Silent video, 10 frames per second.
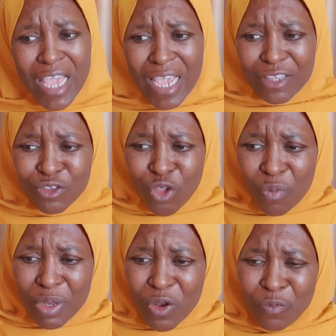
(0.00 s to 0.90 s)
He's
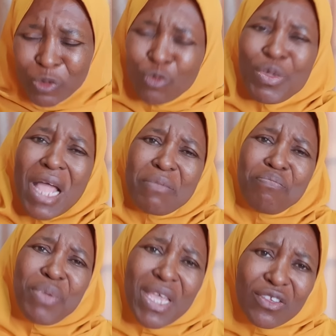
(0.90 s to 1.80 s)
not been able to be at
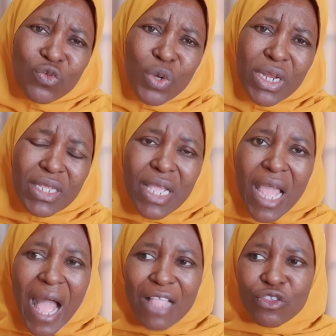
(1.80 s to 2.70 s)
peace with it.
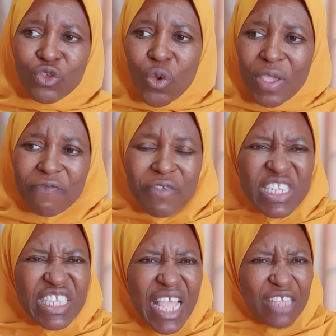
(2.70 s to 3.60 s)
And so he
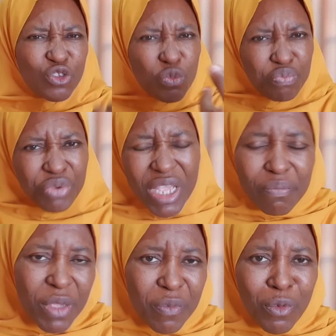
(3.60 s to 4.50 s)
feels he has to
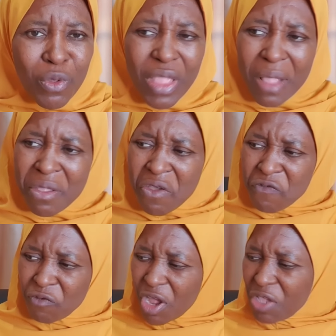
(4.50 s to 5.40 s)
bring people down
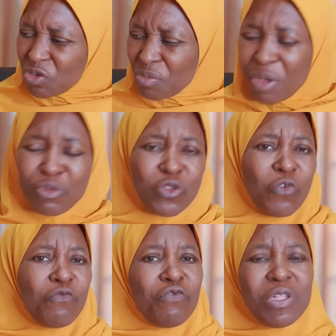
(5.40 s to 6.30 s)
for him to be able
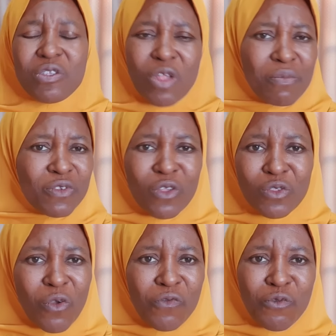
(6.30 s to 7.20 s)
to feel some
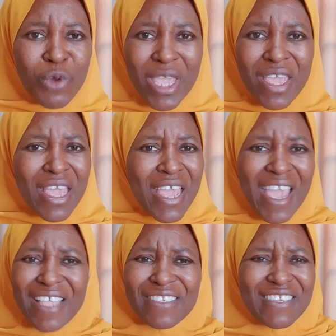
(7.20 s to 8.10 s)
sort of way.
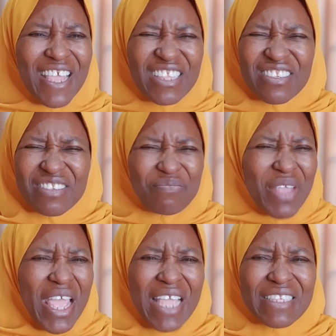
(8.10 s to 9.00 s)
It's it's
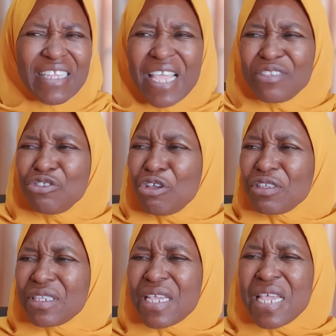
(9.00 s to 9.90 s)
it's it's
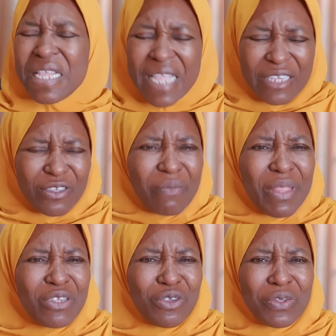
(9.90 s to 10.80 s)
just there's
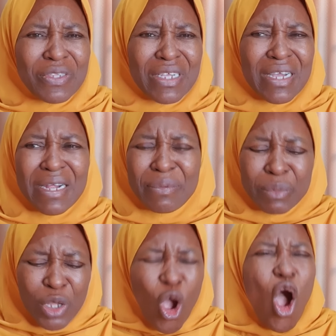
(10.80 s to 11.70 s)
something just uh,
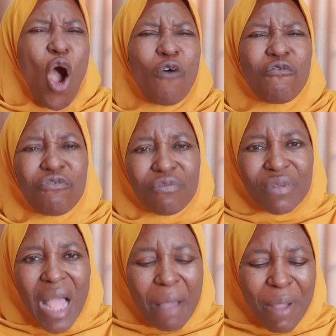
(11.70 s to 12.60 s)
off
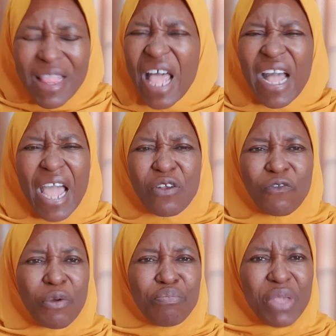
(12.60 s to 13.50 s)
about that kind
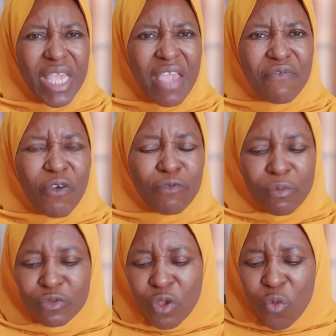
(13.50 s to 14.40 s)
of a behavior
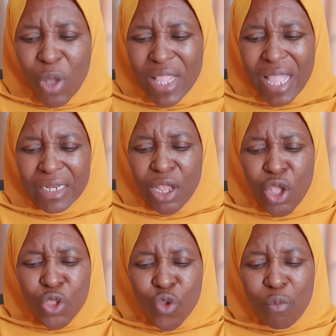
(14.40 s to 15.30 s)
from someone that
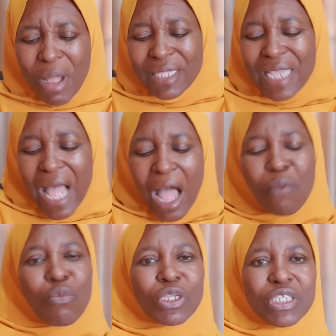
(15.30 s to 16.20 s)
no matter how
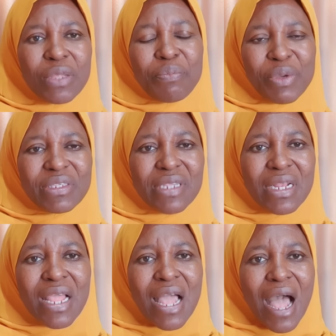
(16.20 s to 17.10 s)
much the
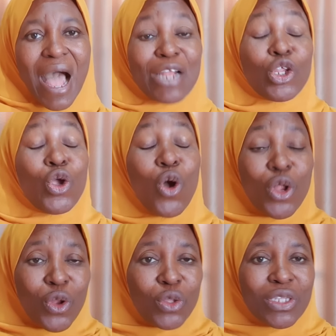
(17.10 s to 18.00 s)
person had
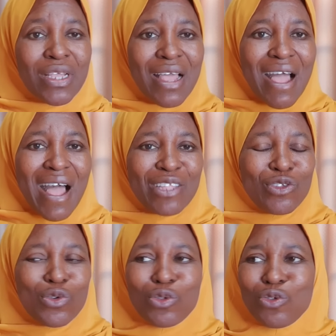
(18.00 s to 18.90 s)
gone on uh,
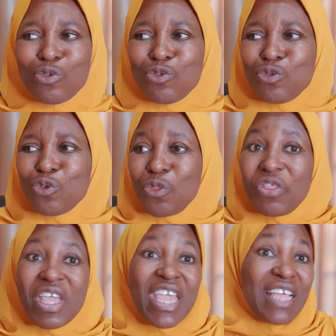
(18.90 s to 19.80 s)
to, to, to, to
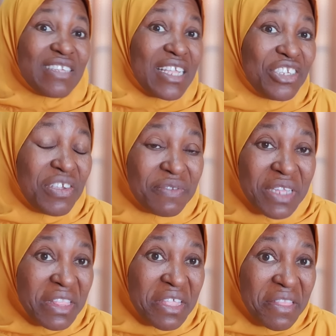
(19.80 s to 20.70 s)
think he has achieved
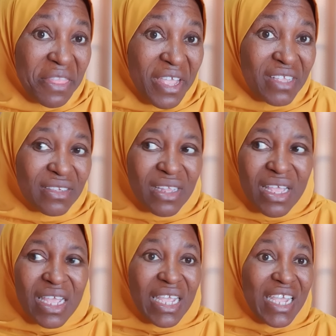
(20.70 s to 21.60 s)
certain things,
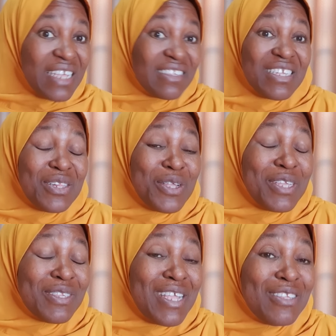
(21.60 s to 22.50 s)
He's still,
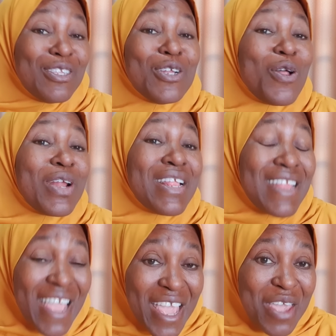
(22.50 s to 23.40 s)
he's, he's still not in
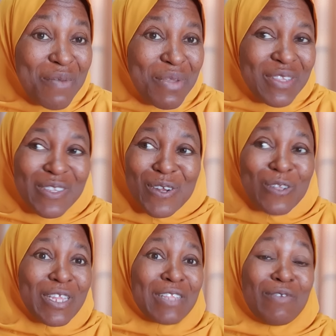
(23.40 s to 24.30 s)
him. He's still
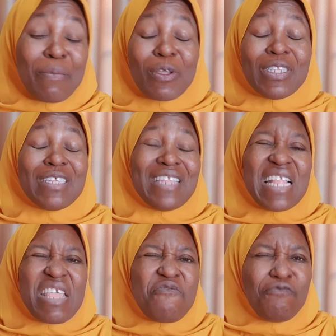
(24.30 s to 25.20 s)
not satisfied because there's
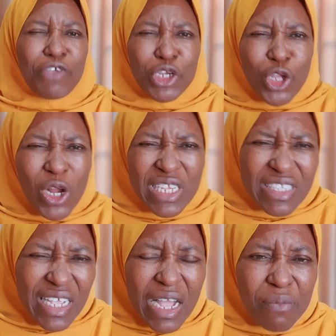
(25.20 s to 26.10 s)
that
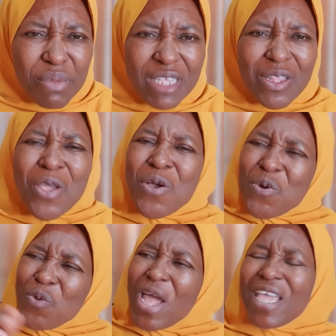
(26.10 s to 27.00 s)
inferiority complex
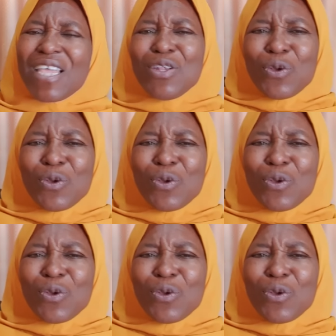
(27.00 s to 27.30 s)
where he